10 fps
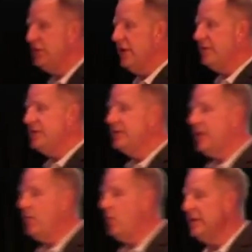shift
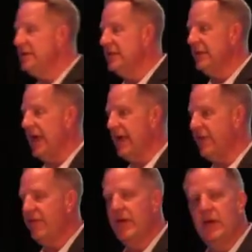someone's
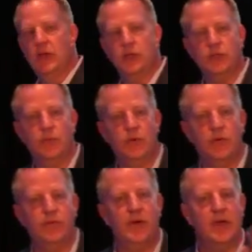life to
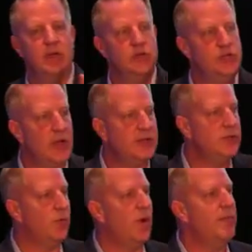move
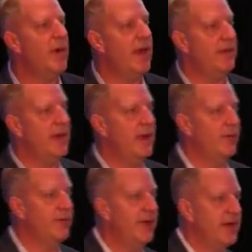just 1 mile an
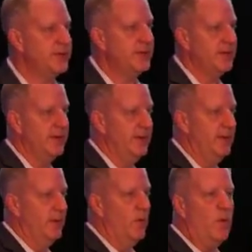hour faster.
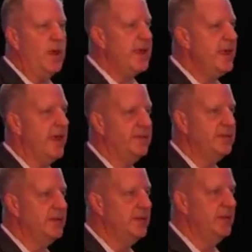What a
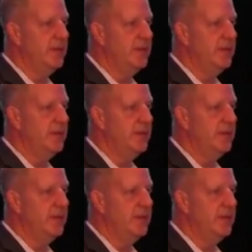gift.